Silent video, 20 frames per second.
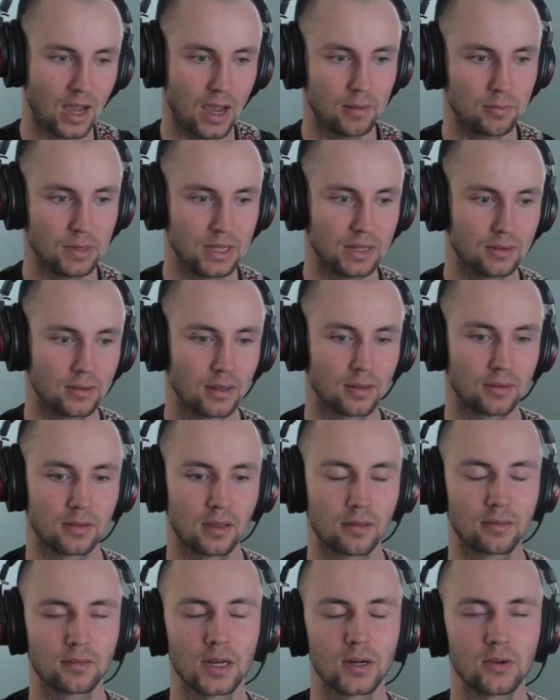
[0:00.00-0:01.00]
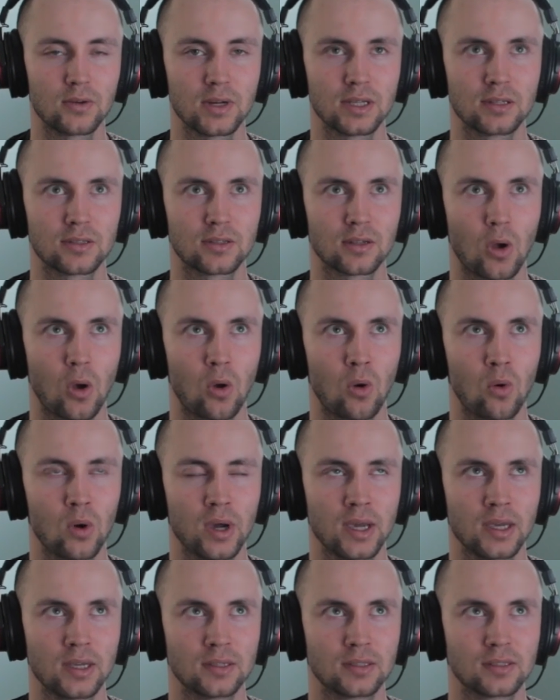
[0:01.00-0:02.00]
mean, the theory is
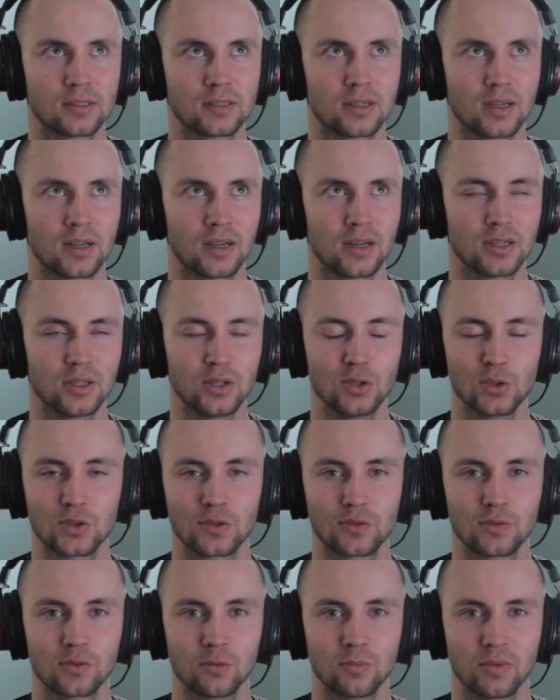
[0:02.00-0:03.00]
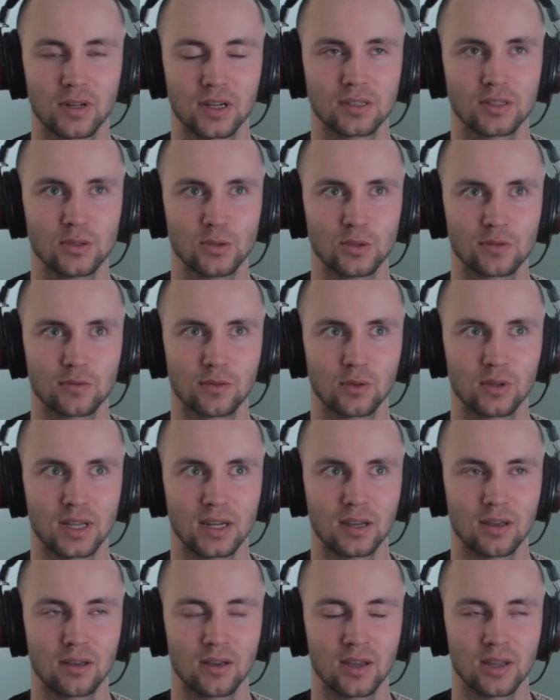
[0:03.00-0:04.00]
always useful, but it's useful
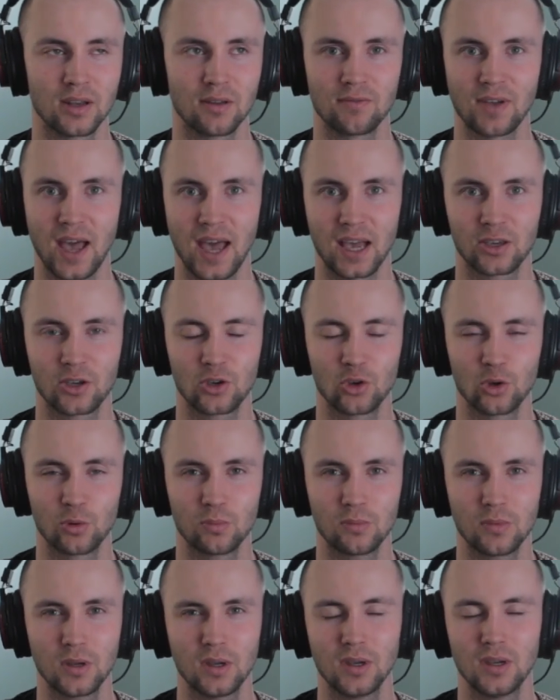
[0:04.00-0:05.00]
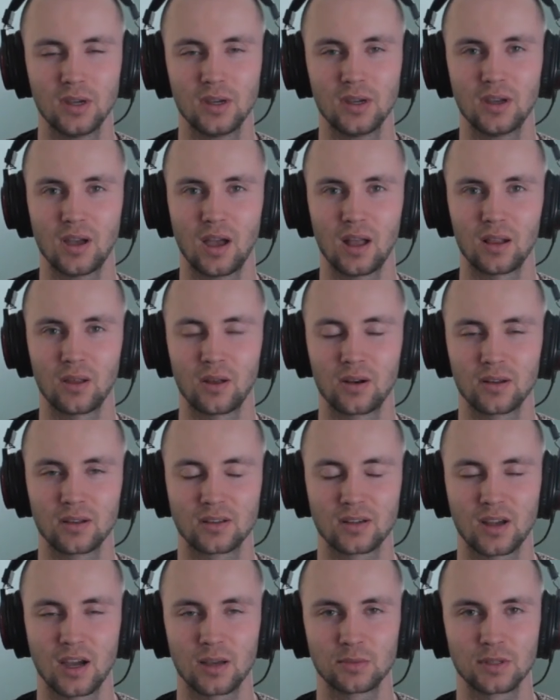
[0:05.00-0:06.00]
in a vacuum. A lot of
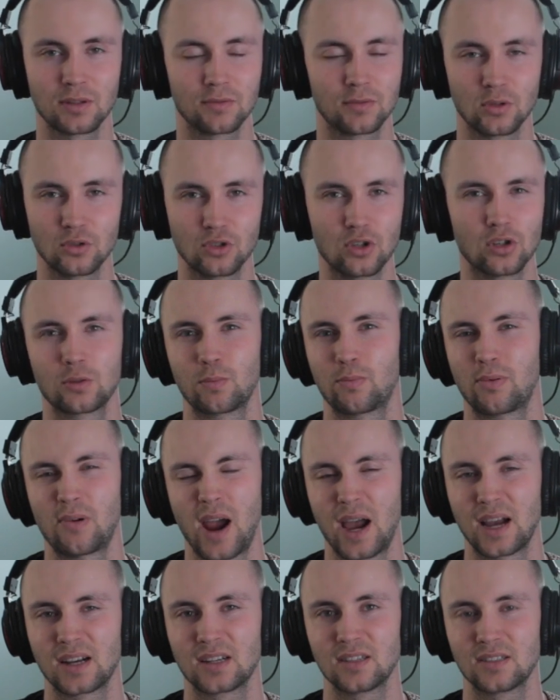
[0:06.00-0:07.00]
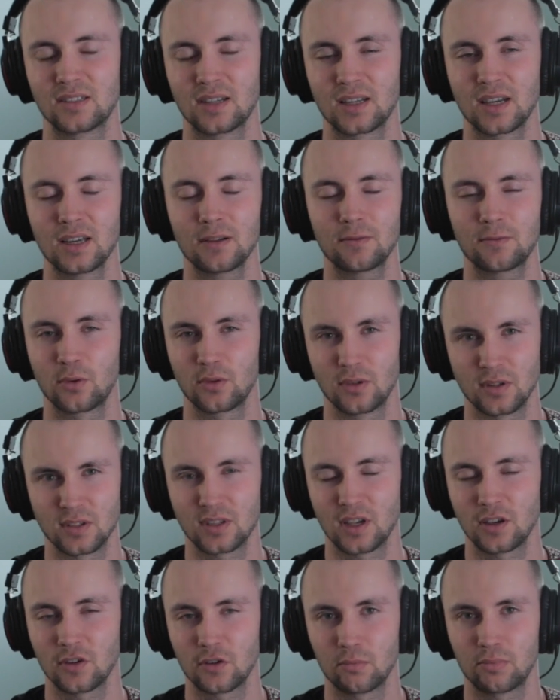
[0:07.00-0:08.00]
the times, if you're just practicing it for the
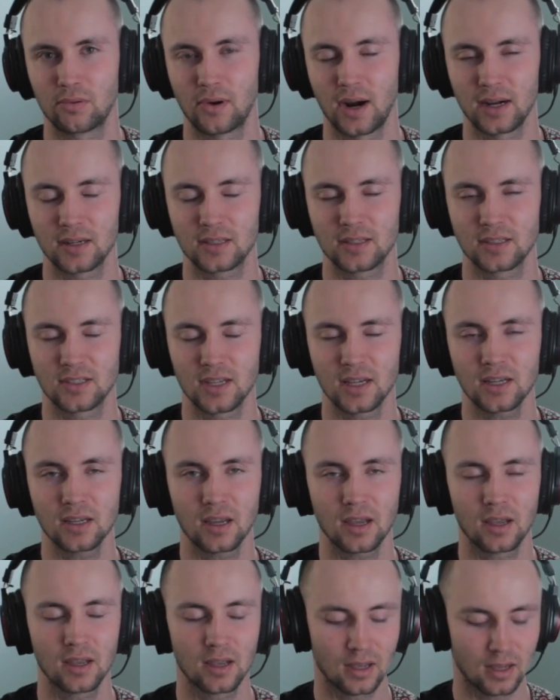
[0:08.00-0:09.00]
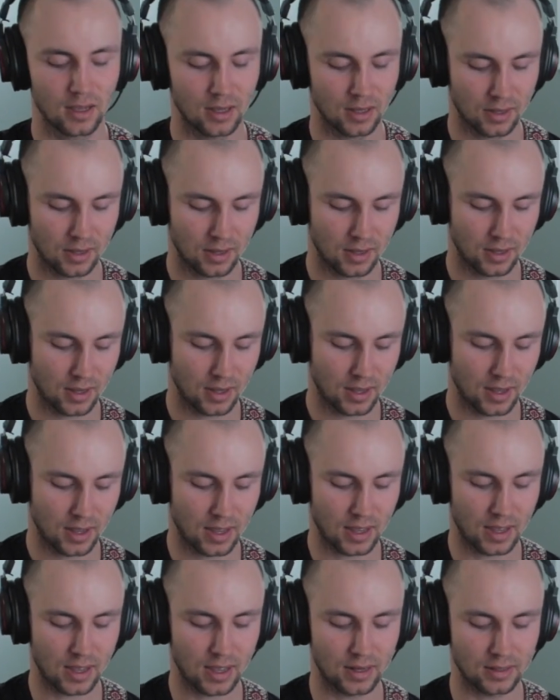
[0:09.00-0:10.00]
sake of practicing.
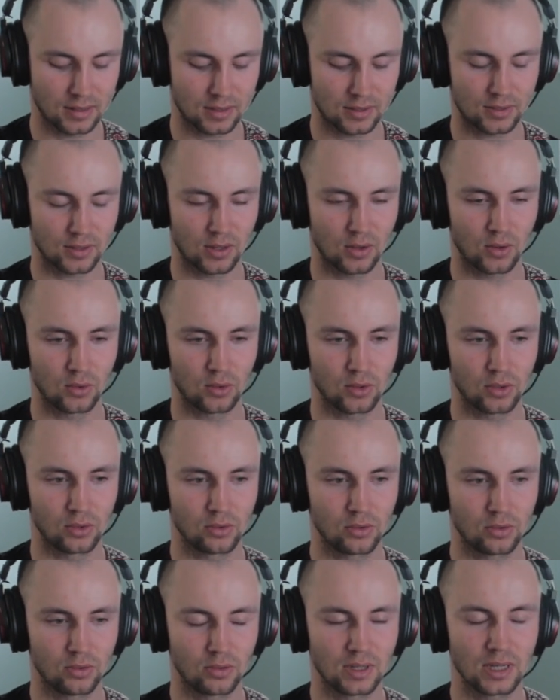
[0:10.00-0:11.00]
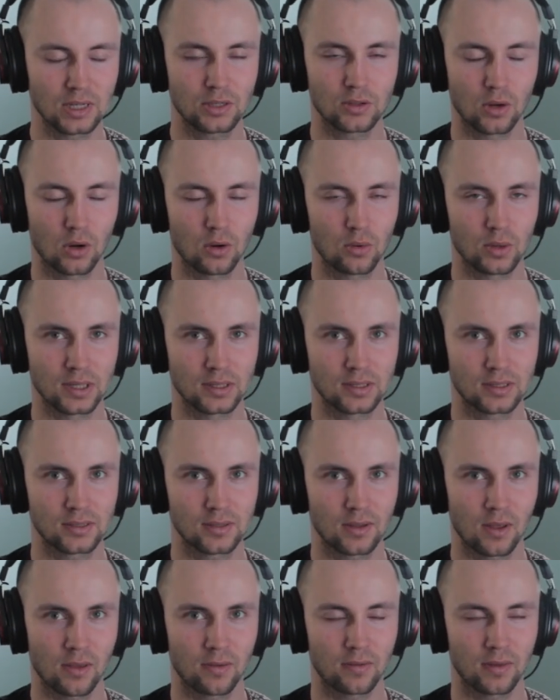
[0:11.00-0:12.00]
And so you need to
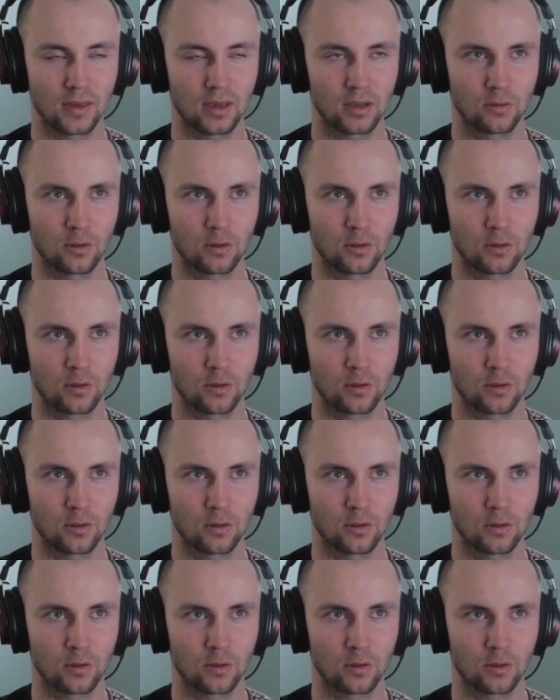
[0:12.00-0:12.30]
always think